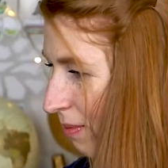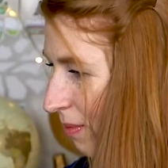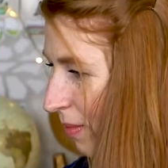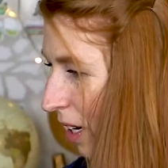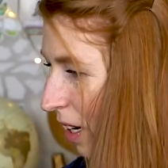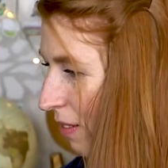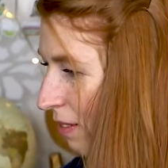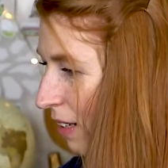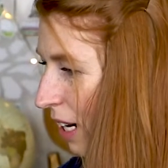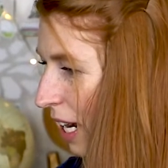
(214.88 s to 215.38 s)

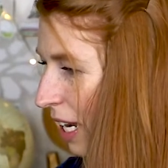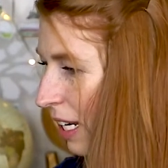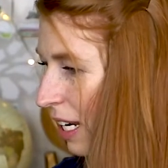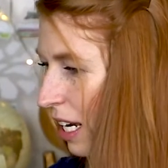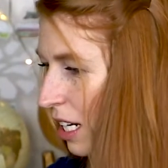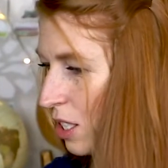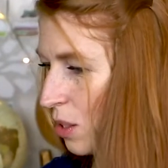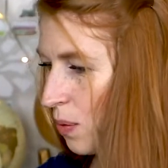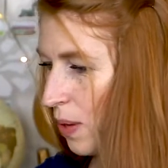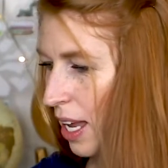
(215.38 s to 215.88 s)
All right,
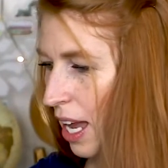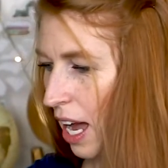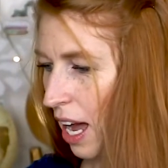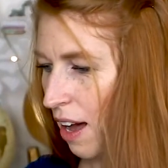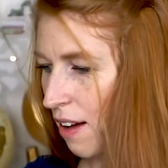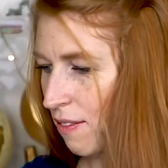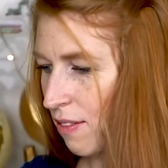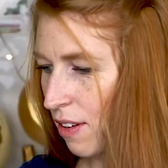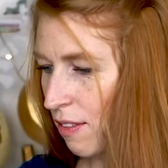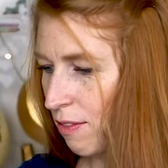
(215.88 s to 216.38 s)
next we
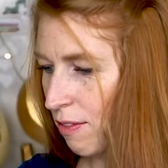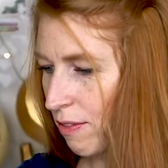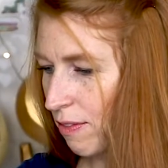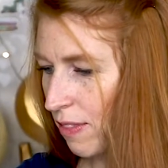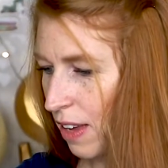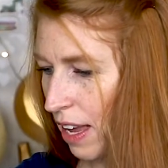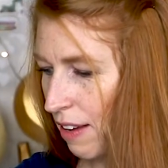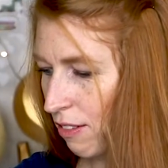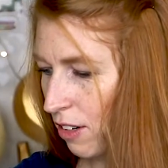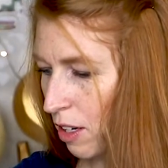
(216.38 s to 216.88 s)
have
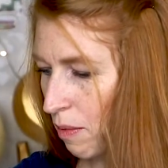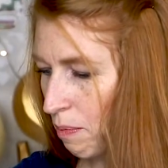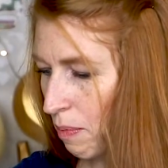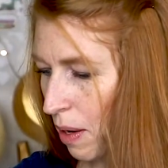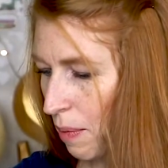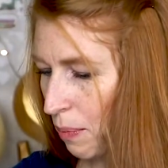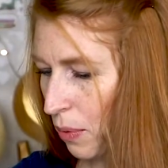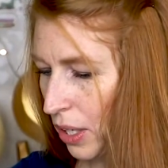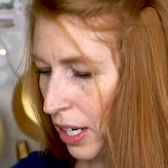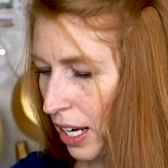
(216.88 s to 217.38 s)
Favorite
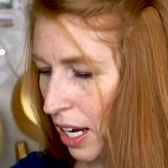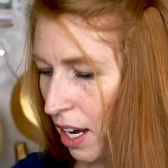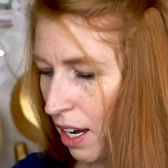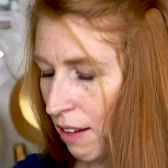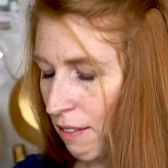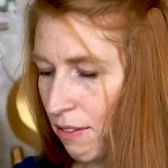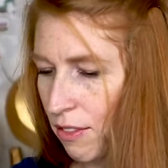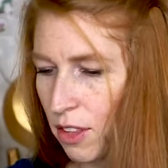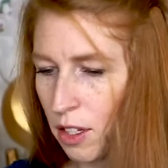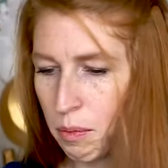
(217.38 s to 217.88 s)
Memory
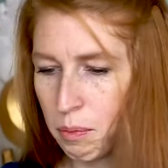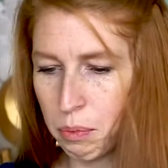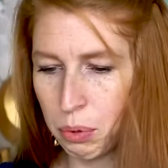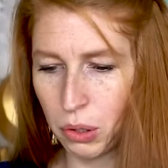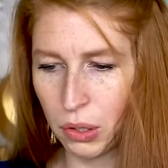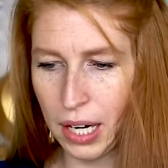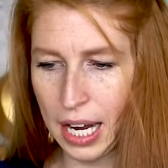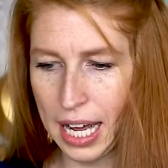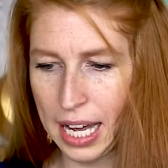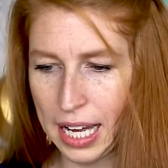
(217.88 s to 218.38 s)
of the
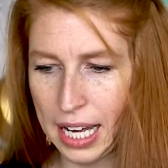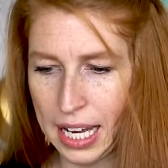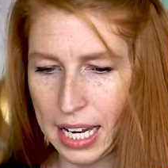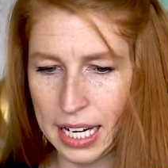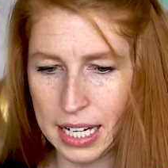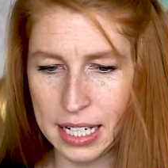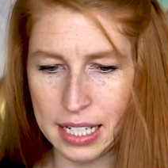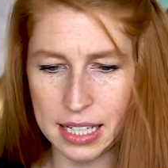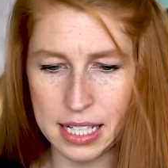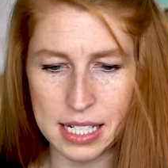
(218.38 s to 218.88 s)

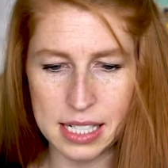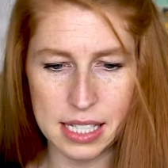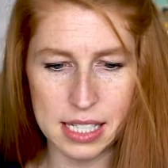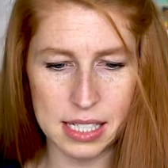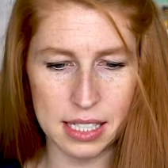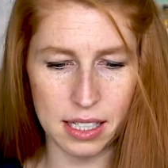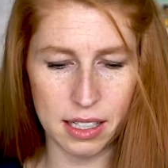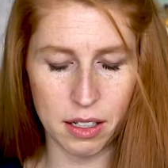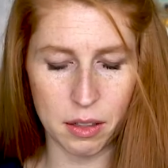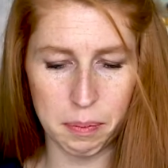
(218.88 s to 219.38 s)
Bride. This
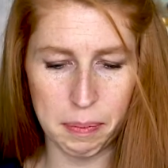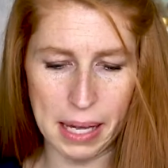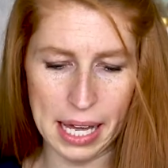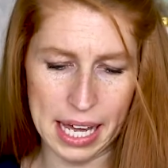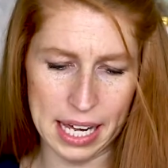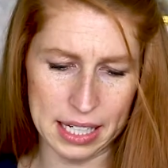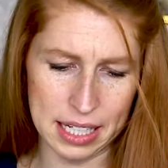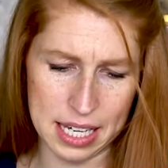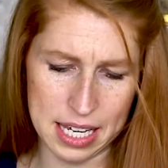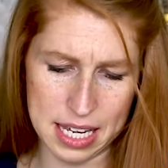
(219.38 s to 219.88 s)
is a little
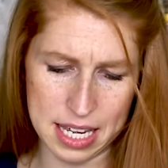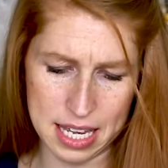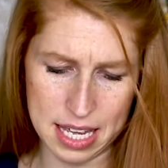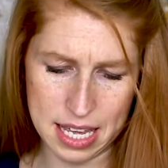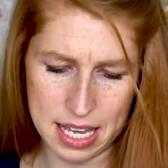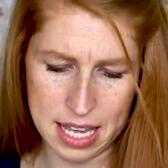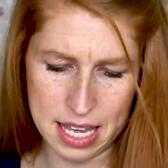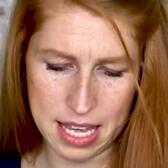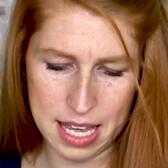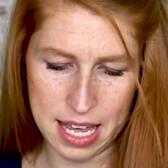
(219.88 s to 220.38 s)
packet.
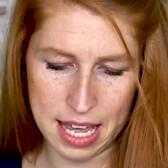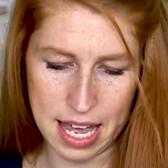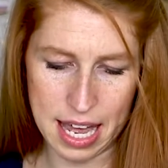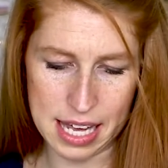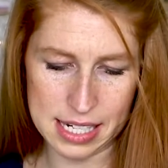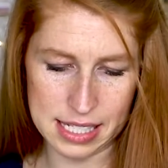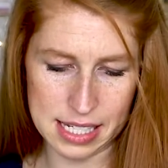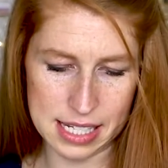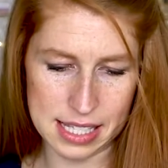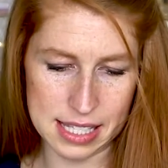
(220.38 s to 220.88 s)
It
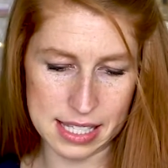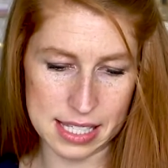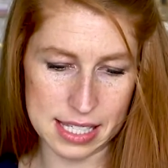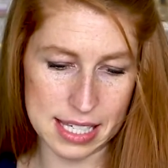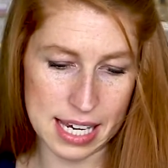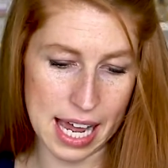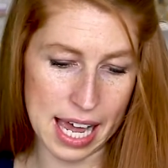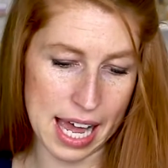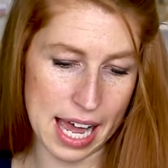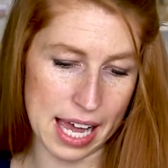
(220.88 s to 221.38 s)
has a
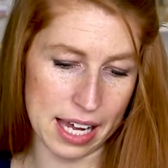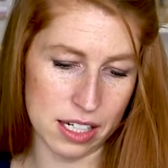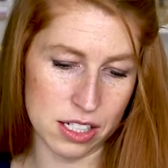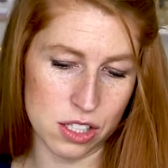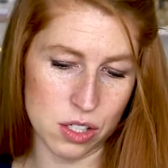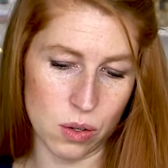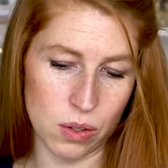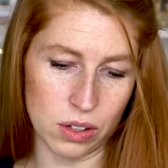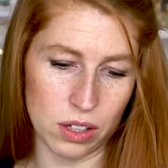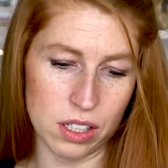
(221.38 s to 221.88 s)
stack,
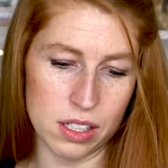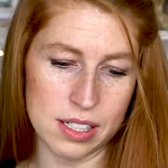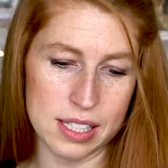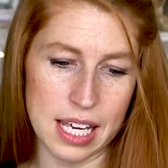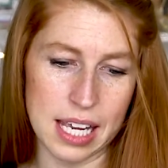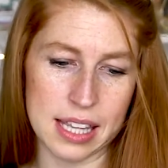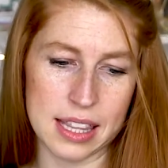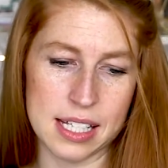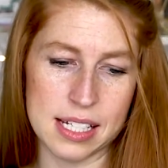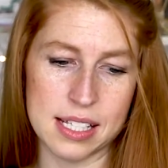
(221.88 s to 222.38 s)
so it looks
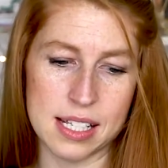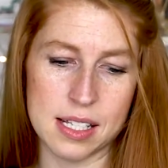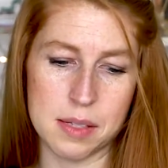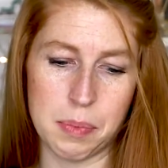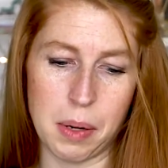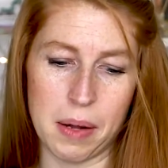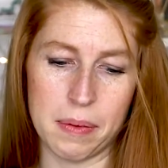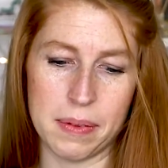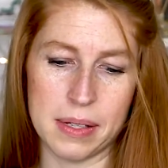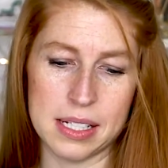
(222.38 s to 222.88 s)
like this is
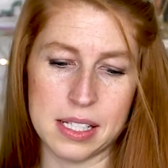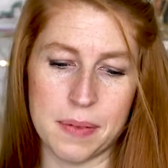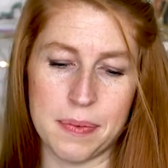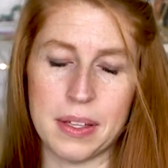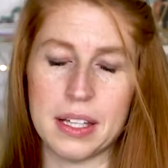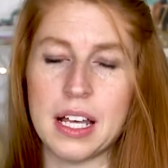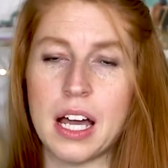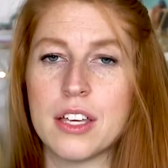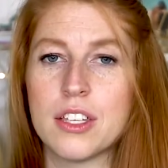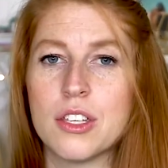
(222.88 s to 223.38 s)
probably
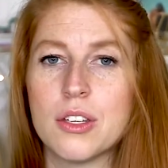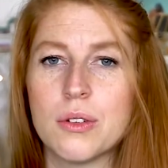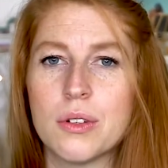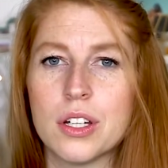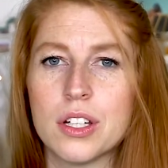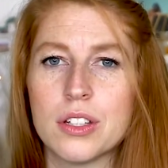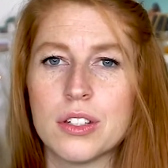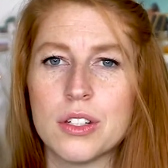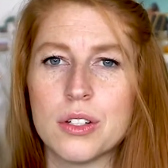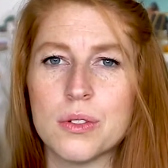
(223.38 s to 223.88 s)
something that you
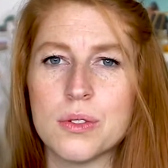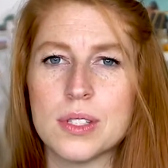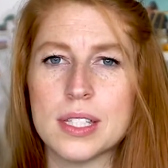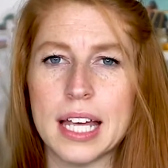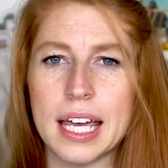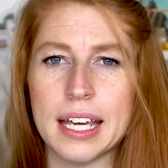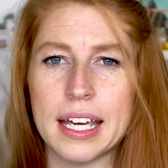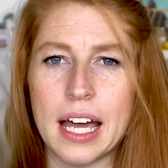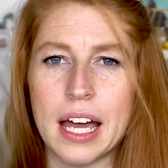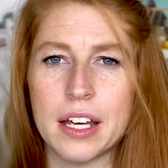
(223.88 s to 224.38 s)
can use
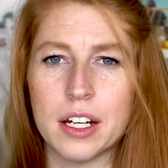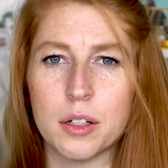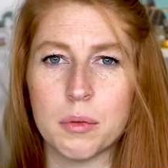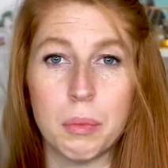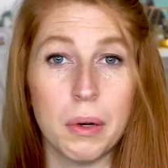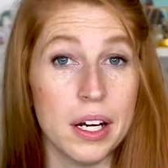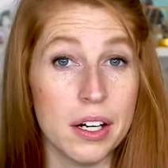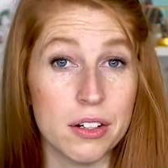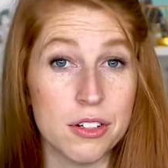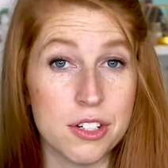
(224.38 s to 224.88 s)
like at your
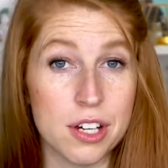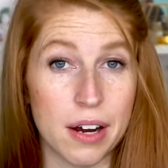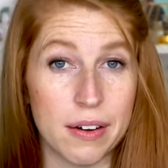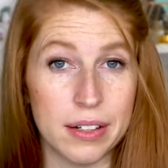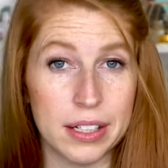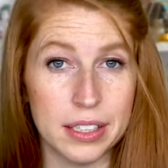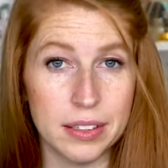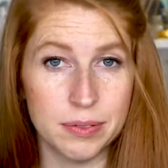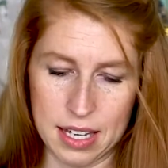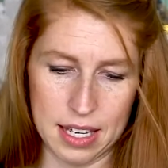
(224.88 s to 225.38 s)
bridal shower.